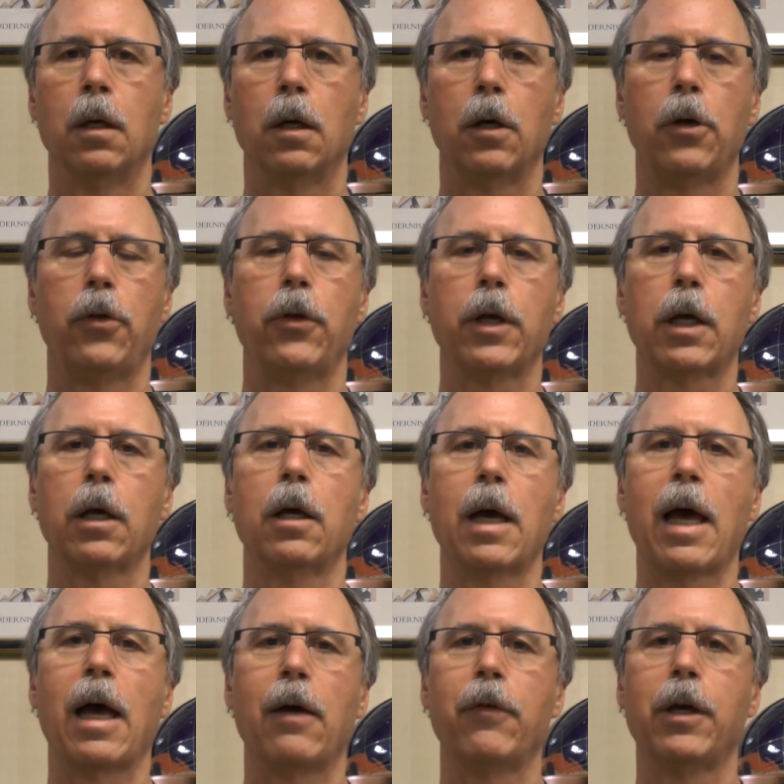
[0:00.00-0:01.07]
Are you thinking of
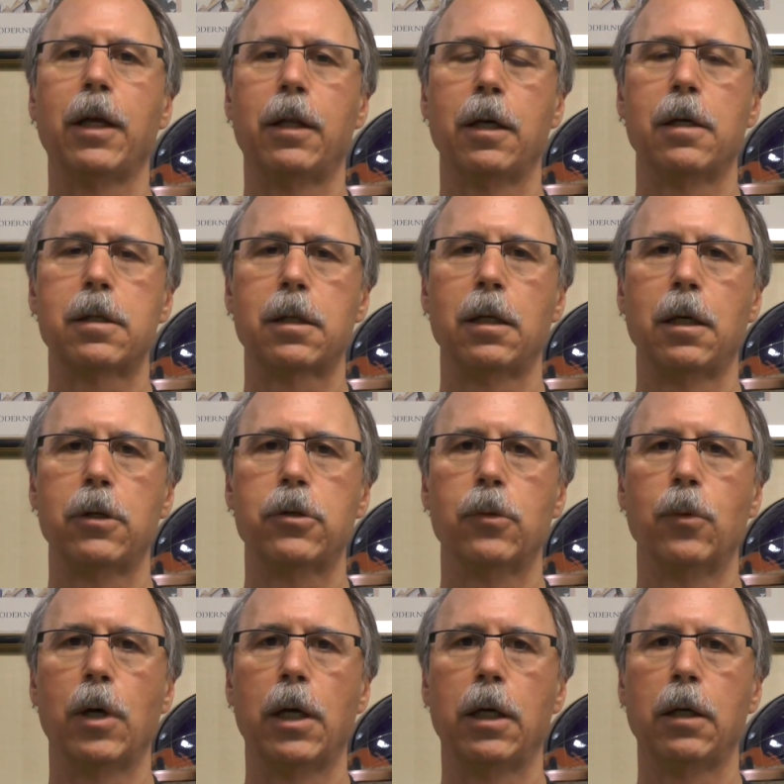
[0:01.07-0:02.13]
having a destination
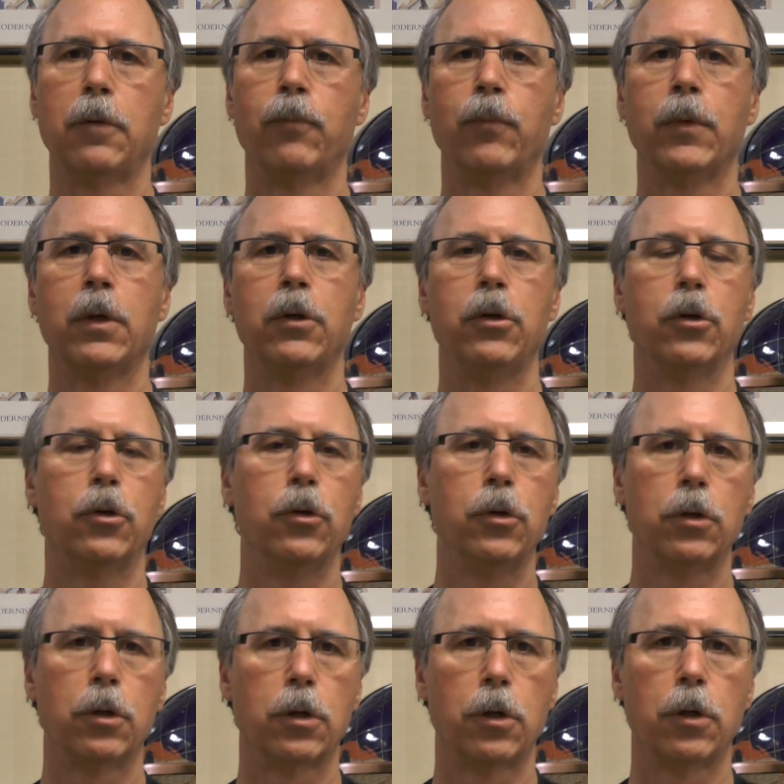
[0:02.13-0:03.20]
wedding? You
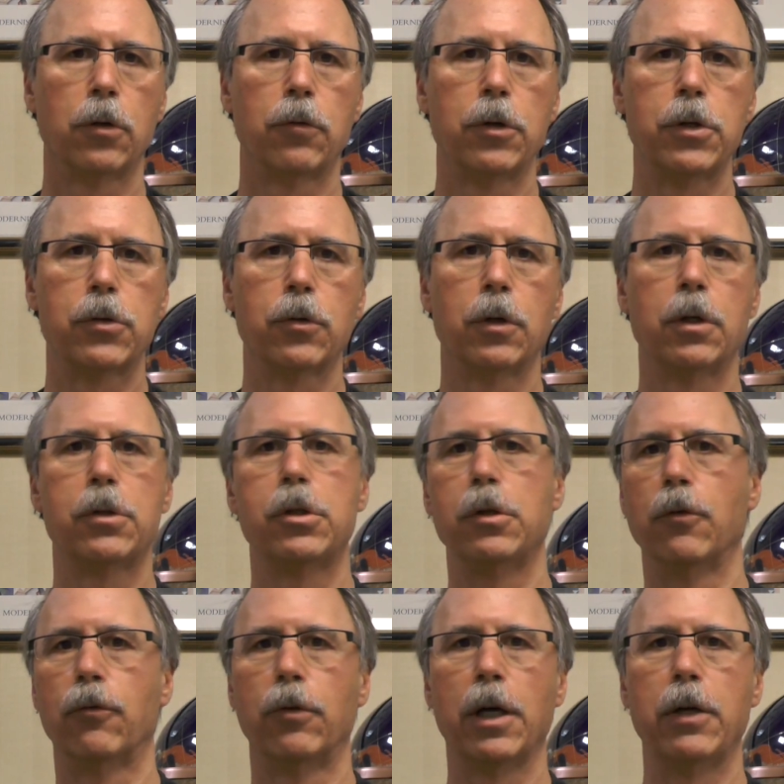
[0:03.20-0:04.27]
Googled all the resorts,
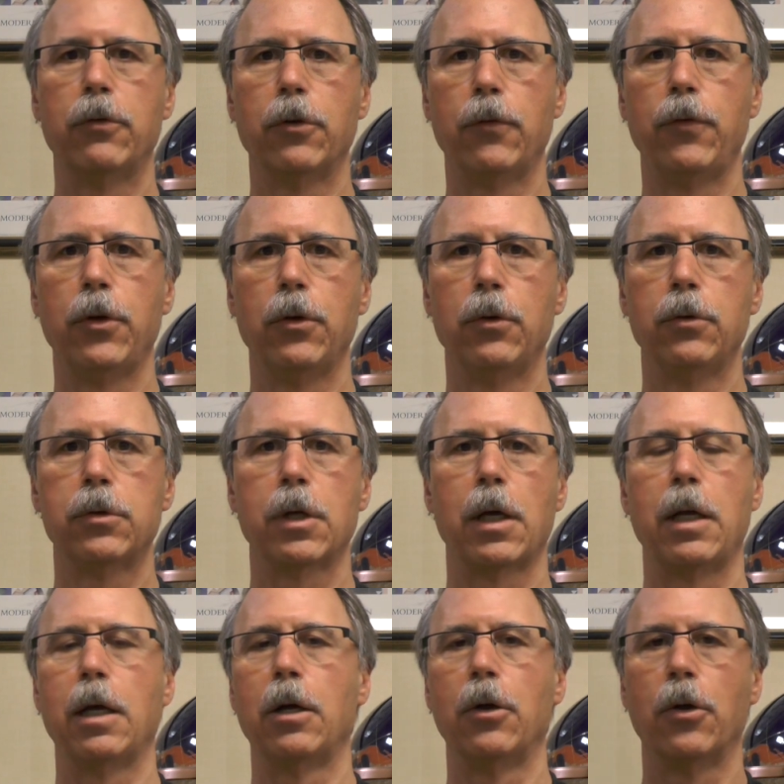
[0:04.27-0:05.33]
you've read reviews, and
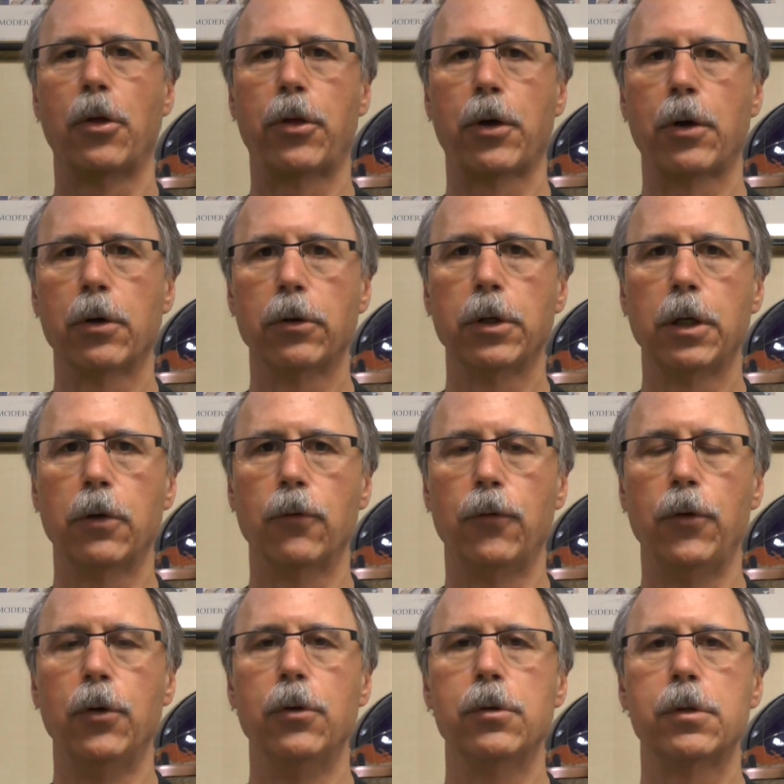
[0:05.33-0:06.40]
now you're thoroughly
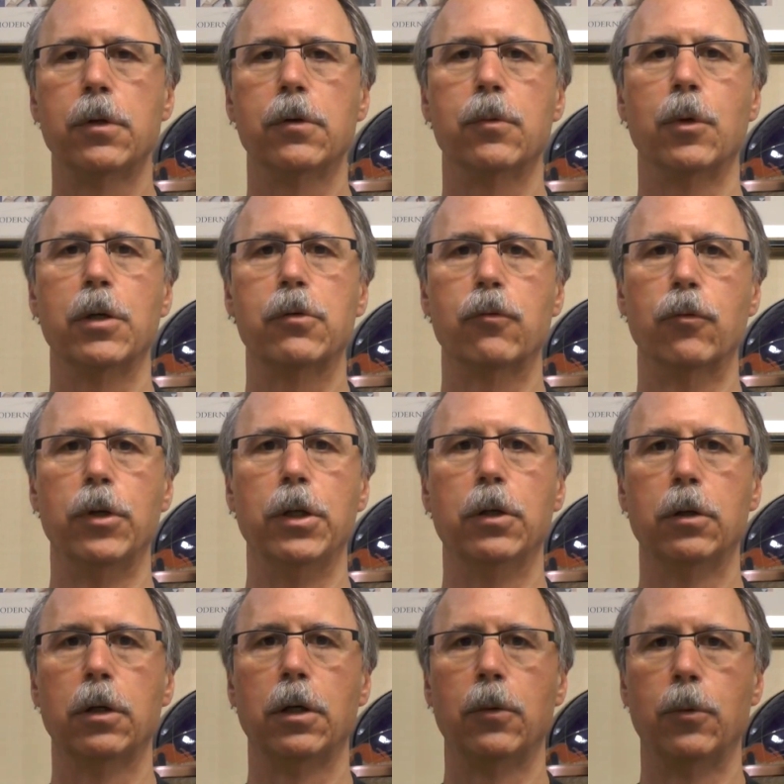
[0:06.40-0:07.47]
confused as what's
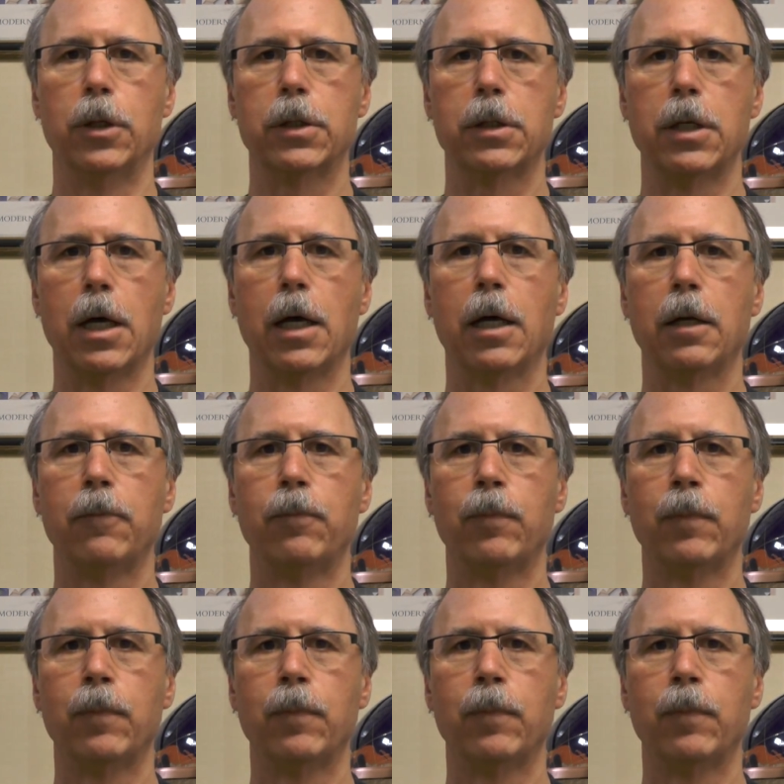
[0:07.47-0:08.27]
real and what's not?